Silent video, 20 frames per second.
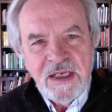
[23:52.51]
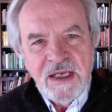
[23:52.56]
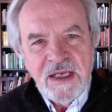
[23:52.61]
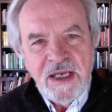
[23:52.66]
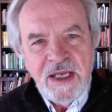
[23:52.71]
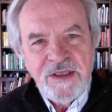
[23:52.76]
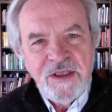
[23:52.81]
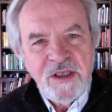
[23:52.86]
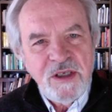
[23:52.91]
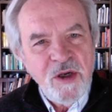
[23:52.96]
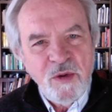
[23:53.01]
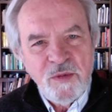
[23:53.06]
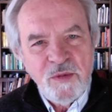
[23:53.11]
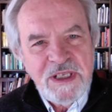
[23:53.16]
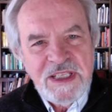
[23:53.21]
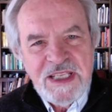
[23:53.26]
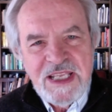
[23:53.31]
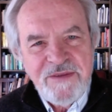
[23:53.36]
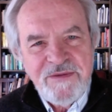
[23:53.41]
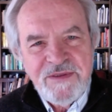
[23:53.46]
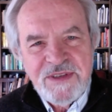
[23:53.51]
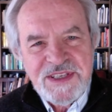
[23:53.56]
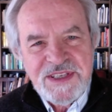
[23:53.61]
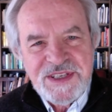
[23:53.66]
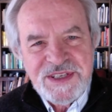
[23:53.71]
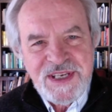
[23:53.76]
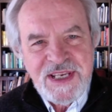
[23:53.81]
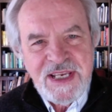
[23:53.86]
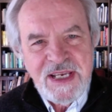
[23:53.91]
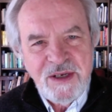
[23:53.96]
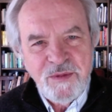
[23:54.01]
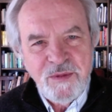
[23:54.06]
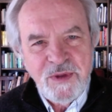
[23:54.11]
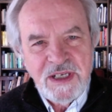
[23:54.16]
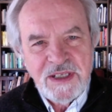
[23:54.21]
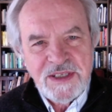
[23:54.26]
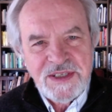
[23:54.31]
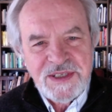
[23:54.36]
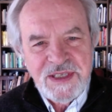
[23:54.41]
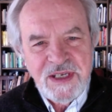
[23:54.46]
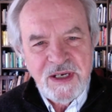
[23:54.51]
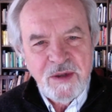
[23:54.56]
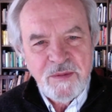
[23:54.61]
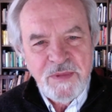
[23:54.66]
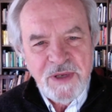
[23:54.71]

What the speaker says: and you don't really even see it when it's there,